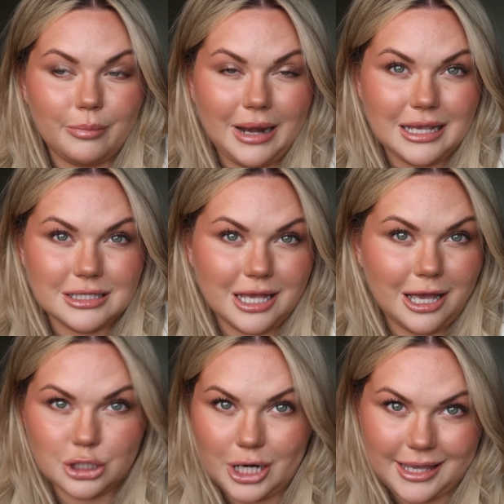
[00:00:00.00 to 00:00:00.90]

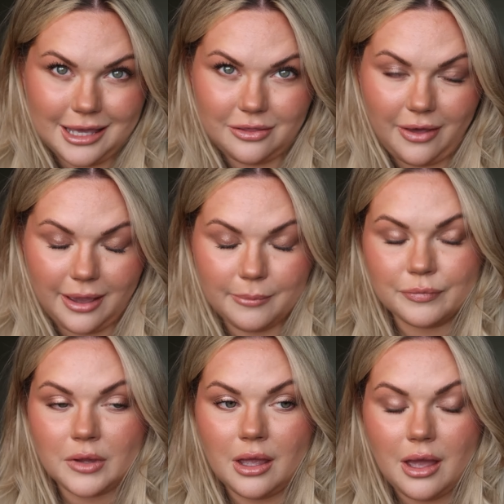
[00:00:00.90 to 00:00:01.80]
blazer jacket thing
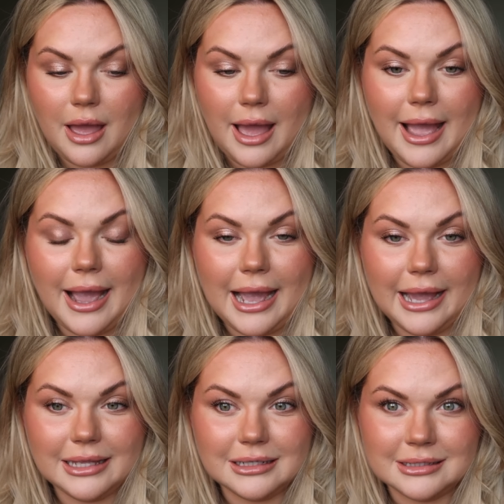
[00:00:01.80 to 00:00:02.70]

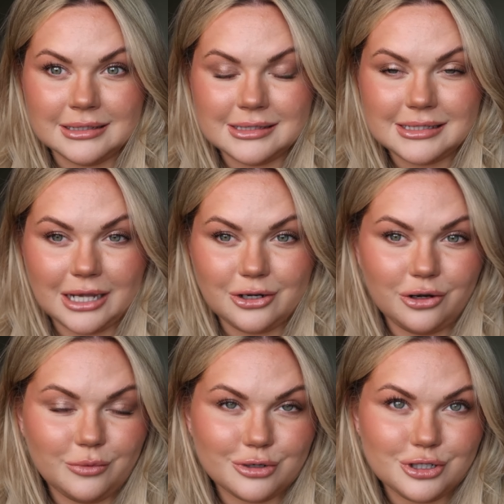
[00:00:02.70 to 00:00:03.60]
and I don't
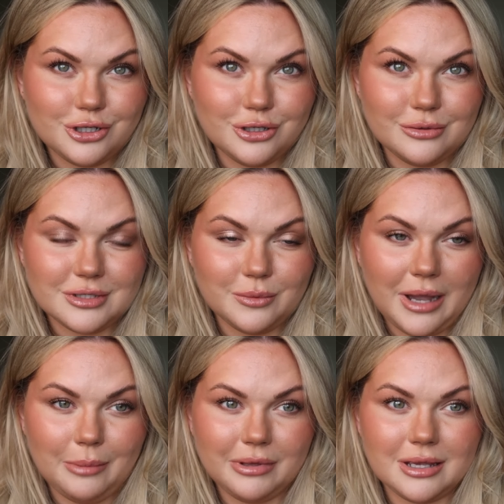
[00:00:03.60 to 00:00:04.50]
know what shoes to
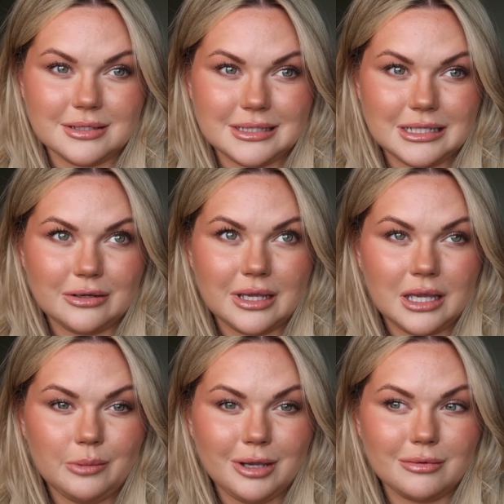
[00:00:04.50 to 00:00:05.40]
wear because it's
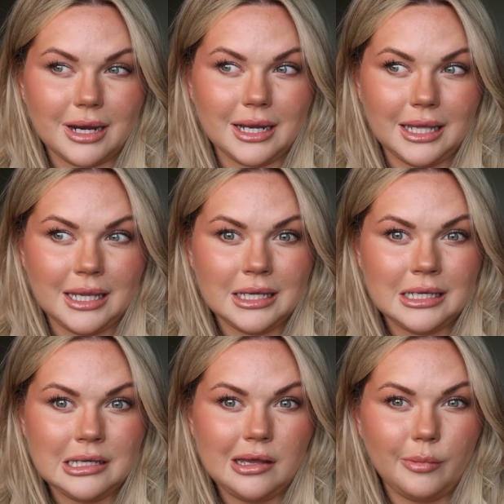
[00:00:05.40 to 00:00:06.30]
looking a bit rainy
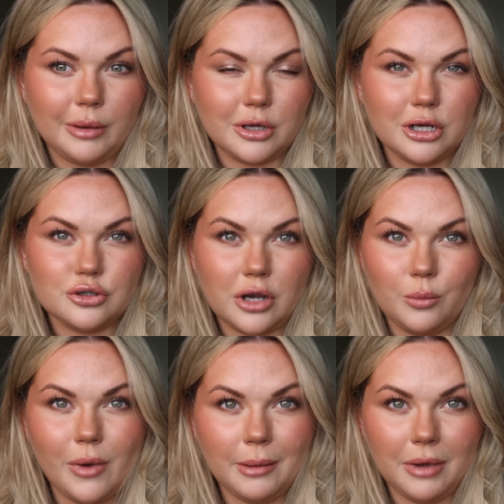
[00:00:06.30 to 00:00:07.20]
but I'm gonna try
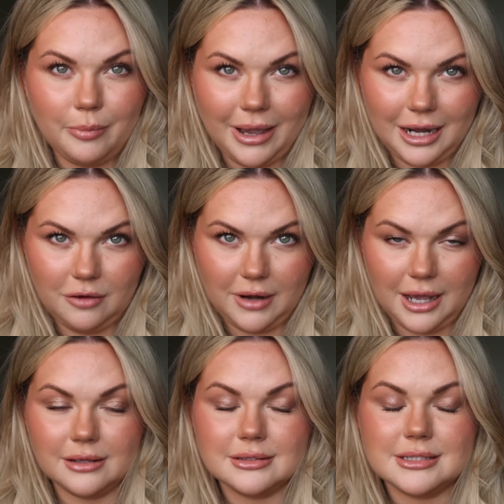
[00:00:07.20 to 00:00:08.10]
and wear my ballet
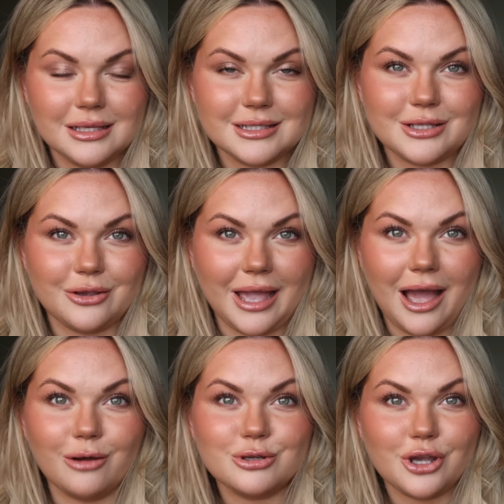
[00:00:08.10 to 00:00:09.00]
flats so yeah
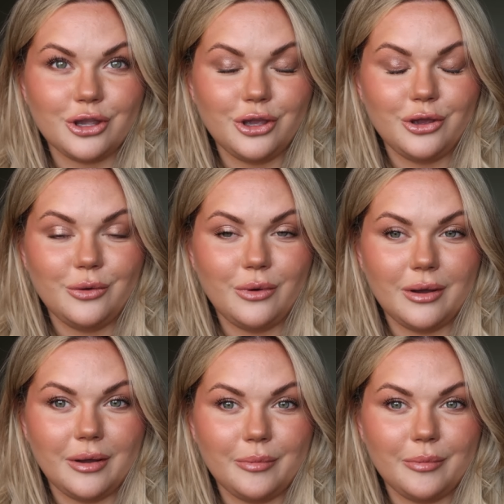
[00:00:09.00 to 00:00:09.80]
I'll show you